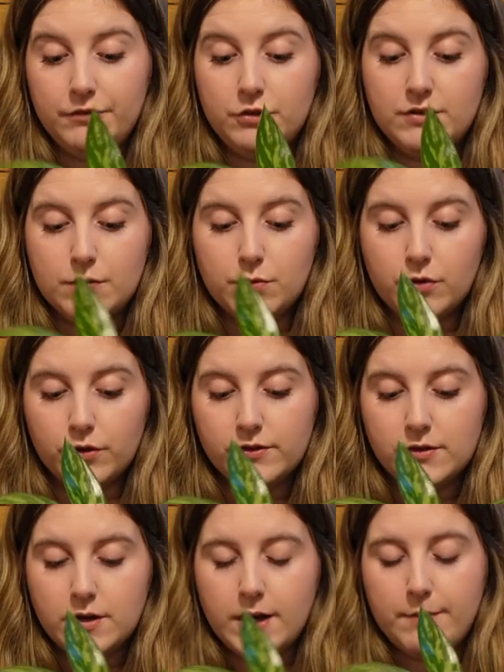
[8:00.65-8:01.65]
you did
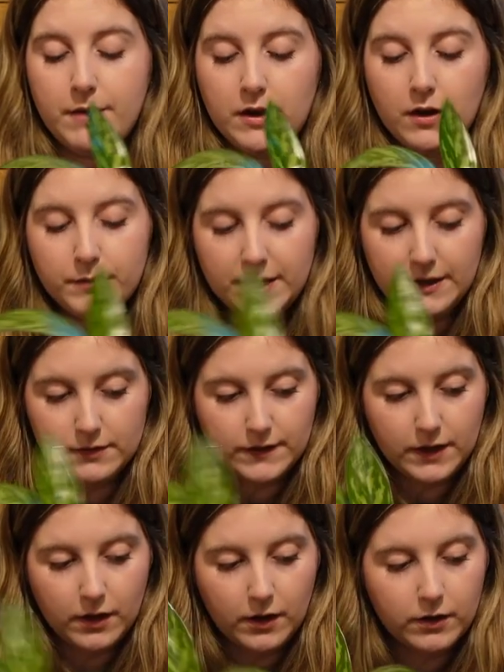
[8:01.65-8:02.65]
was an updates
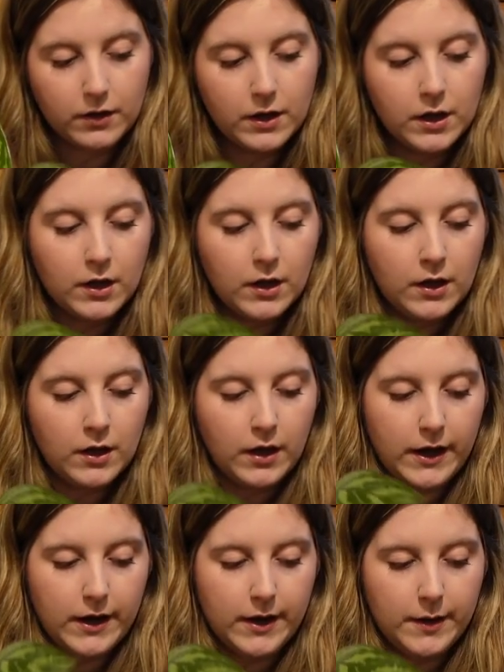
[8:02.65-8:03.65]
video,
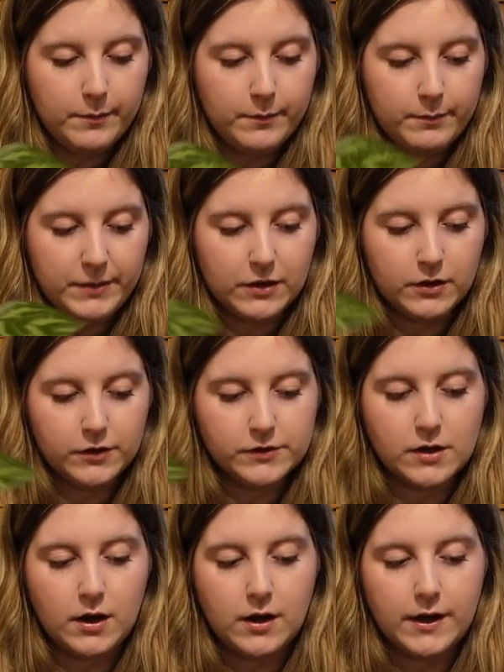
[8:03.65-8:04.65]
because
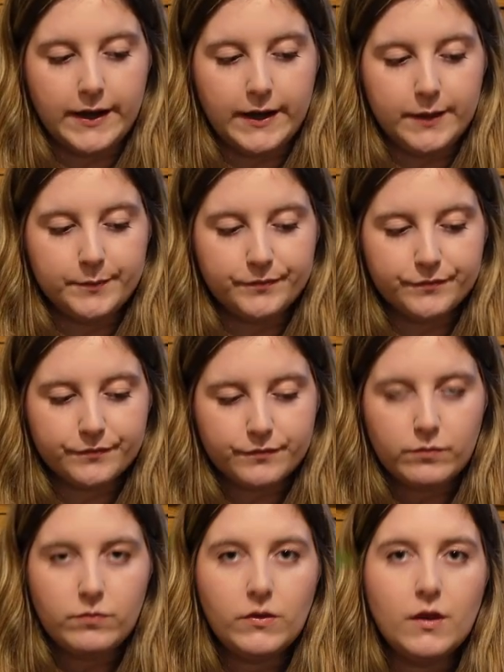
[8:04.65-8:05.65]
I
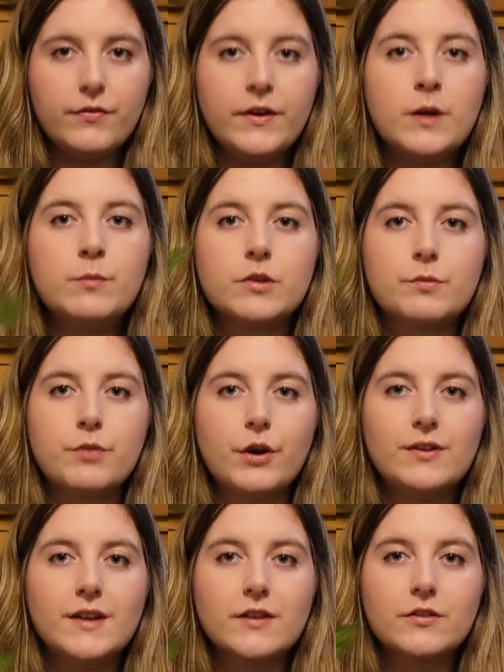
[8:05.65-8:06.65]
filmed the
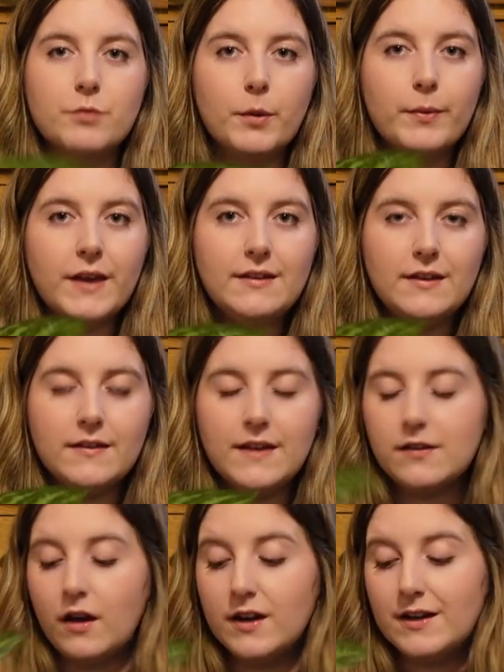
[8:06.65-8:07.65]
process of propagating
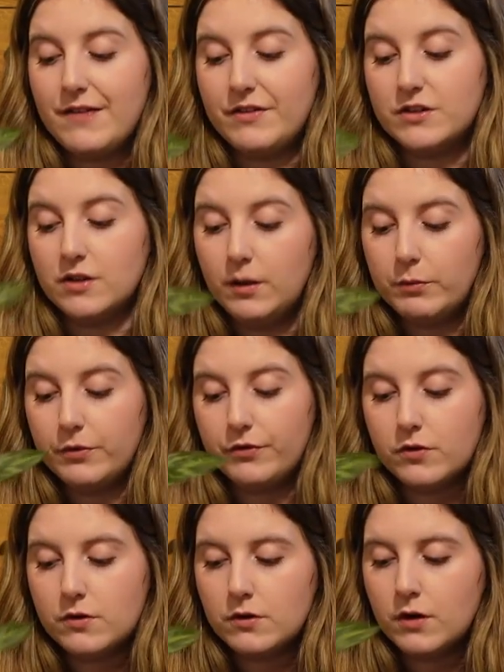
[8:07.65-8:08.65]
this. I'd never done it
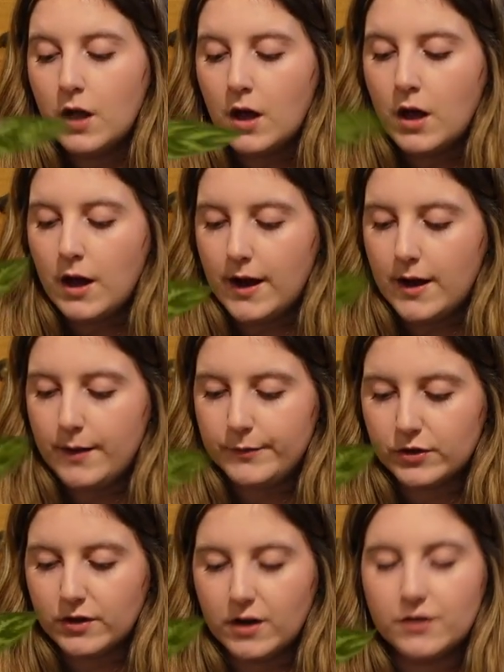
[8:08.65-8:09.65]
before,
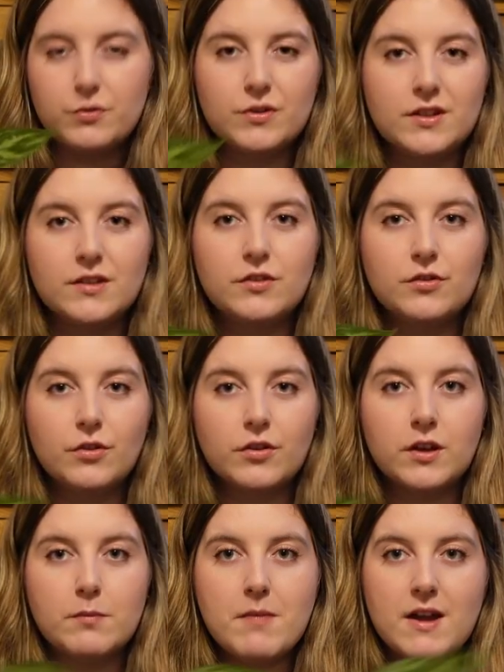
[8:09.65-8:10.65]
so I kind of wanted to
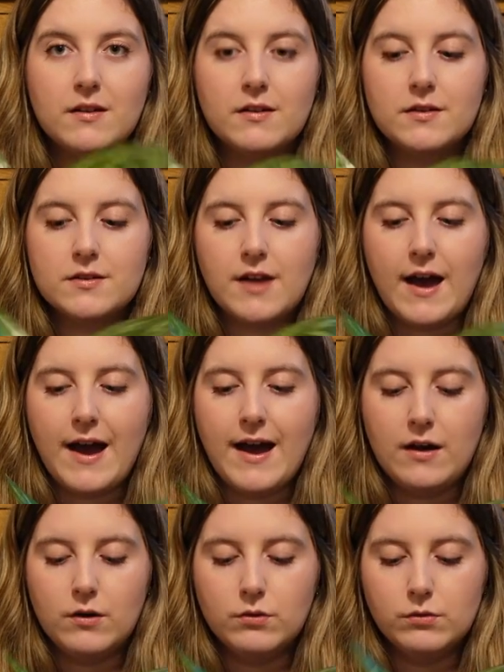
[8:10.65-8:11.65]
document
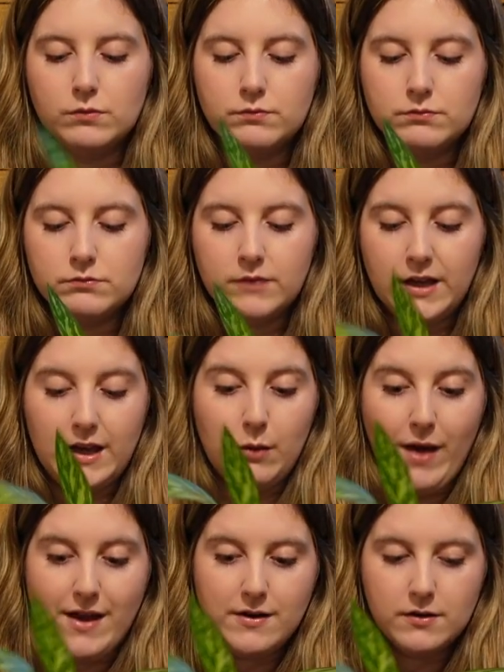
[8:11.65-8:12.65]
how it
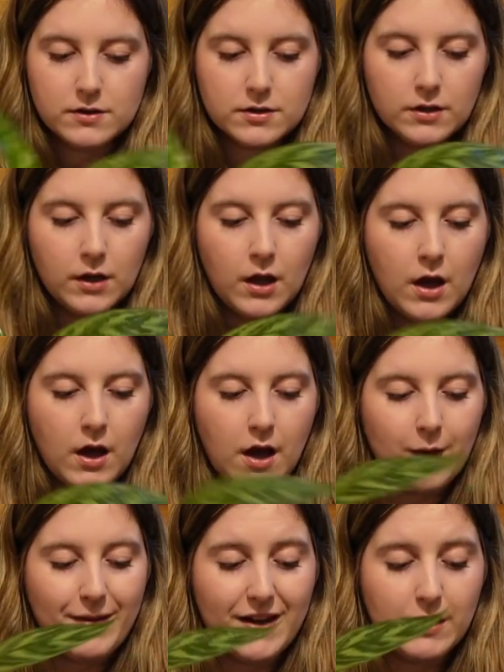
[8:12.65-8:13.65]
went,
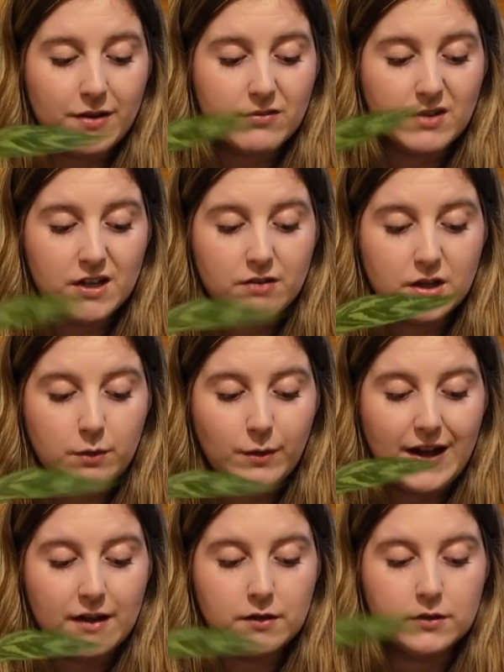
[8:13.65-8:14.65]
and it went really
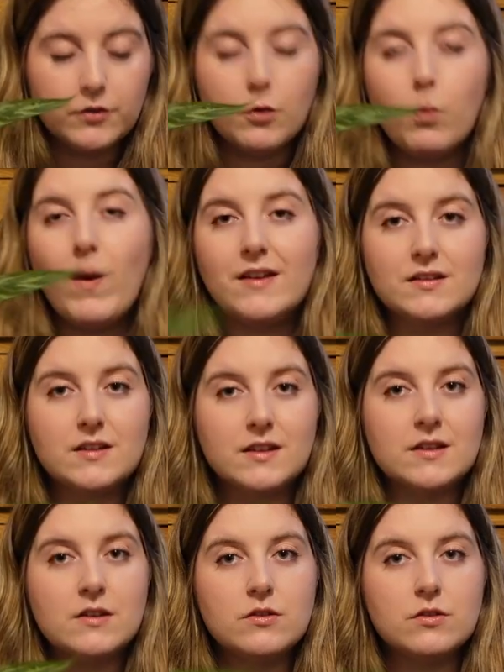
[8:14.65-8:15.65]
well. The wet
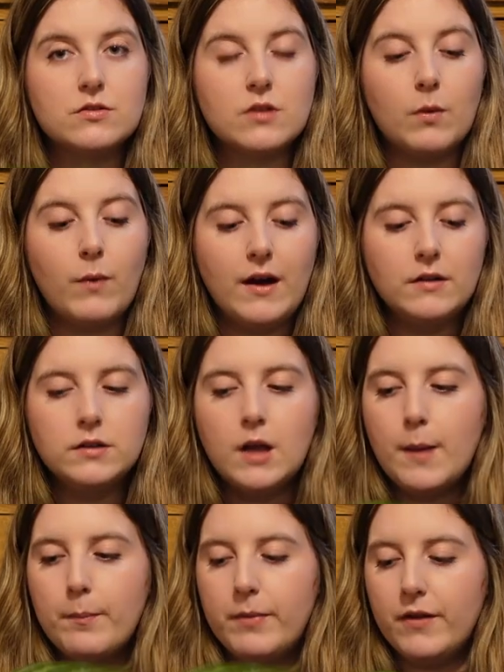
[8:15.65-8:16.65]
sticks didn't do so well,
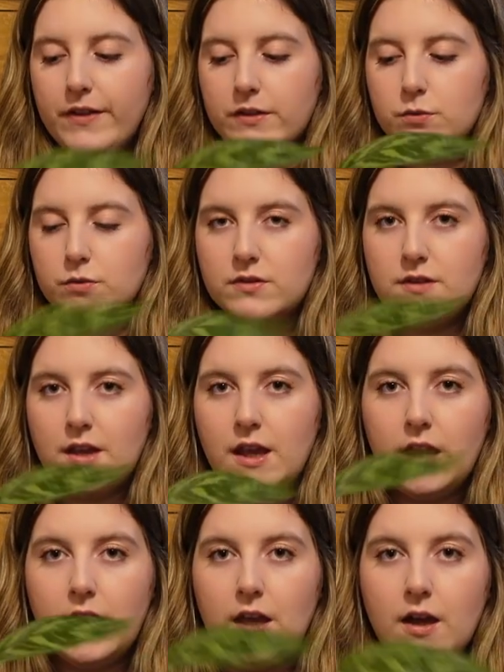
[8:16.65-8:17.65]
but this was
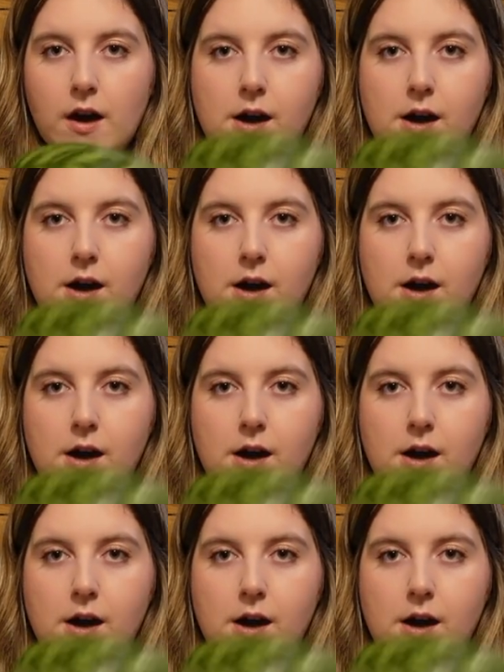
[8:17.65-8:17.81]
the